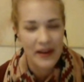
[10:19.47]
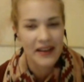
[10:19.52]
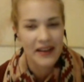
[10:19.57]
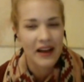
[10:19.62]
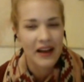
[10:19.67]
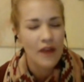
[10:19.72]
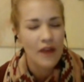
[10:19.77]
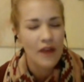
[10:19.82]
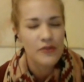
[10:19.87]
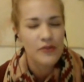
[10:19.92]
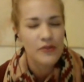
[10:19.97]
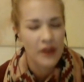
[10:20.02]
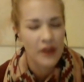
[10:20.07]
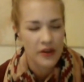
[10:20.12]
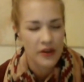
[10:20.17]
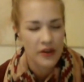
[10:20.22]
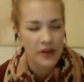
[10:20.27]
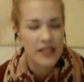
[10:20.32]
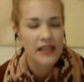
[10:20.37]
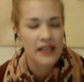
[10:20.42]
I loved
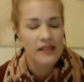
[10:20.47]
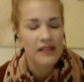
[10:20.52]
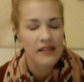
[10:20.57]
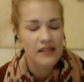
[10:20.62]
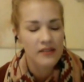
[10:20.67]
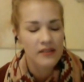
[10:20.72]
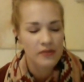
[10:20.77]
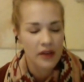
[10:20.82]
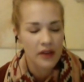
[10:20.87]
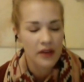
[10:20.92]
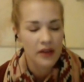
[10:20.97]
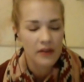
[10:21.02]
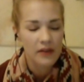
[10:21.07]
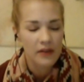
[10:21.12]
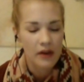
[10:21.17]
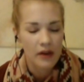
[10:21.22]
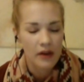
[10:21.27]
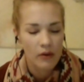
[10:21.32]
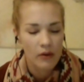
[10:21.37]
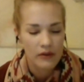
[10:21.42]
fairy tales. I
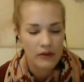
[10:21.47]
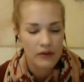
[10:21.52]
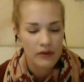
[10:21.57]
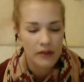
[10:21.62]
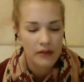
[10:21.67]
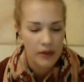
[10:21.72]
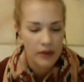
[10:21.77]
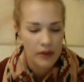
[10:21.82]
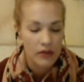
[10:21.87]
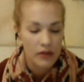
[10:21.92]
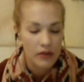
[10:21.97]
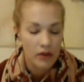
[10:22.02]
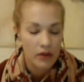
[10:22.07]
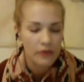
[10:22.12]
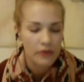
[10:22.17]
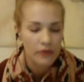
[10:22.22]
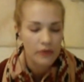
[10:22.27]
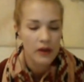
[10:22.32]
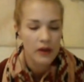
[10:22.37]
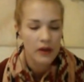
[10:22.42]
read a lot
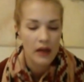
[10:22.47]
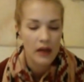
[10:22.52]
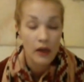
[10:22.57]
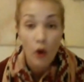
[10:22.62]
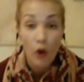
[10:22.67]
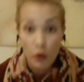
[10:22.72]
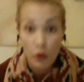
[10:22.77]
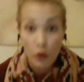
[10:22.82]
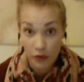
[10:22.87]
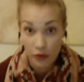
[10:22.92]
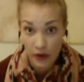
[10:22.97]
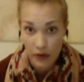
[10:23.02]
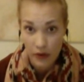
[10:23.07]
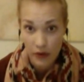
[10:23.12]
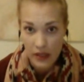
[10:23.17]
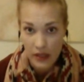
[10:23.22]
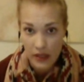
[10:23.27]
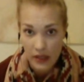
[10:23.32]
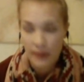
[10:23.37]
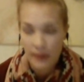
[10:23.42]
of like old fairy
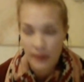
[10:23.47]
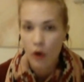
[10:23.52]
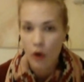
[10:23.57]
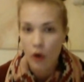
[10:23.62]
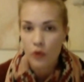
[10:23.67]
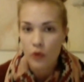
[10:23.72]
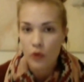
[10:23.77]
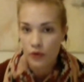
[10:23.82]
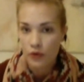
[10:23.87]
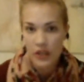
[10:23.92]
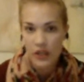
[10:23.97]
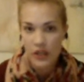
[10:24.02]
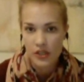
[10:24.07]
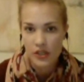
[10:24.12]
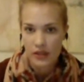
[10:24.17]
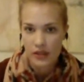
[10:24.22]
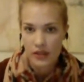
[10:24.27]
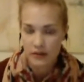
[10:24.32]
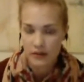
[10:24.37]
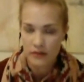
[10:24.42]
tales. I mean, old
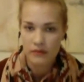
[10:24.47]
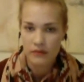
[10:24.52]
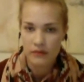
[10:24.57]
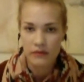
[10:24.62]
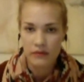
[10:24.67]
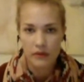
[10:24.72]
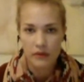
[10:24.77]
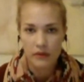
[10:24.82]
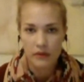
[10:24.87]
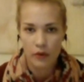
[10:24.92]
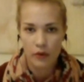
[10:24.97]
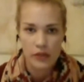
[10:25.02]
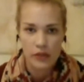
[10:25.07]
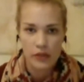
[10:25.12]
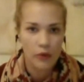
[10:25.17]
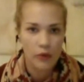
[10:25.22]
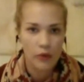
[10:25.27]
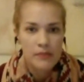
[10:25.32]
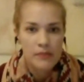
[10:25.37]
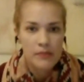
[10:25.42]
Finnish and these
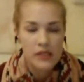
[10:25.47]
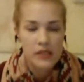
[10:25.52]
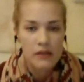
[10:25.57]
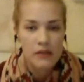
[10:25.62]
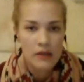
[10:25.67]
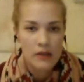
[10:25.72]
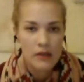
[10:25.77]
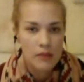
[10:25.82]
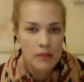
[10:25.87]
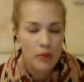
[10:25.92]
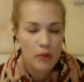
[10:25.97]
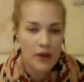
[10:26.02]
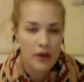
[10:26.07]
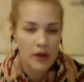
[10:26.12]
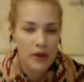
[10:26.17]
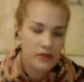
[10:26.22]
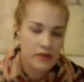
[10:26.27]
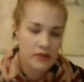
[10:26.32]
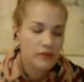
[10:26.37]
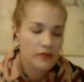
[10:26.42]
Grimm's
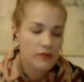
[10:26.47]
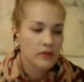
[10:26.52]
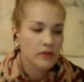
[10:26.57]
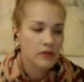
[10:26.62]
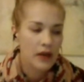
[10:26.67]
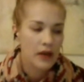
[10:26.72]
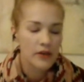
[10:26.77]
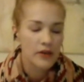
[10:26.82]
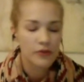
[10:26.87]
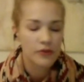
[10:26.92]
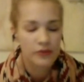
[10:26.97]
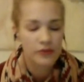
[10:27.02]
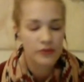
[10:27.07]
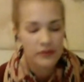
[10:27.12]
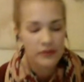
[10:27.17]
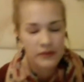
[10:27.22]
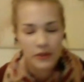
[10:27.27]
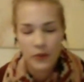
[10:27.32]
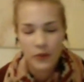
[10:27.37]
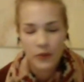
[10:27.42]
brothers kind of
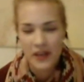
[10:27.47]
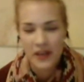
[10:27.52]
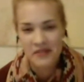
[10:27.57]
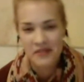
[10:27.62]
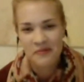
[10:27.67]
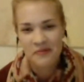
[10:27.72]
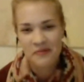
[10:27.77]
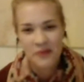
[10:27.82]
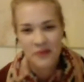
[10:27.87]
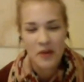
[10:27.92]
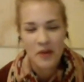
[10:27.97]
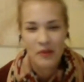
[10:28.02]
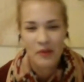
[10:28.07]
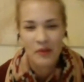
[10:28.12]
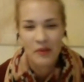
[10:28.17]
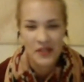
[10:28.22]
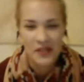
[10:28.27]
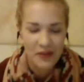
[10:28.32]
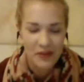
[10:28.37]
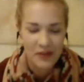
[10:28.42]
quite
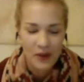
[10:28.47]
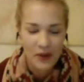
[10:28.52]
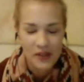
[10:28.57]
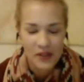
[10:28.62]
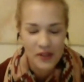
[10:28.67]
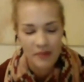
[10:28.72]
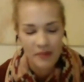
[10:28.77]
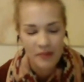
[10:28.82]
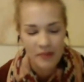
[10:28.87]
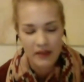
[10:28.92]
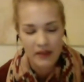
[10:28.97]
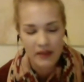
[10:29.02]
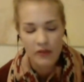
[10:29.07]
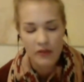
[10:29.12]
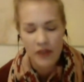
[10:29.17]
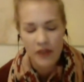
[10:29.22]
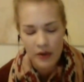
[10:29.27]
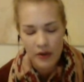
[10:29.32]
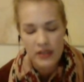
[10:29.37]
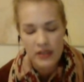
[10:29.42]
horrible stuff also. But
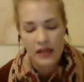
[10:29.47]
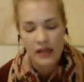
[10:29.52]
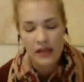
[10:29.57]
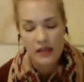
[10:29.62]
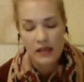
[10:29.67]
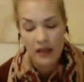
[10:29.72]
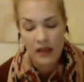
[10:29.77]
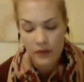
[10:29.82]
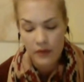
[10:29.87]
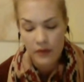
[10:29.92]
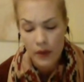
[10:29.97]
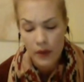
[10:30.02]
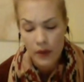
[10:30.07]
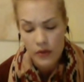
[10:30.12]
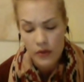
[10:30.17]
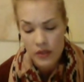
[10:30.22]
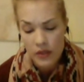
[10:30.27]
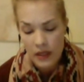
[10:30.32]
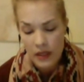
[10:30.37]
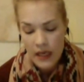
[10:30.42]
fairy tales, I love
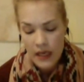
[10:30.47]
those.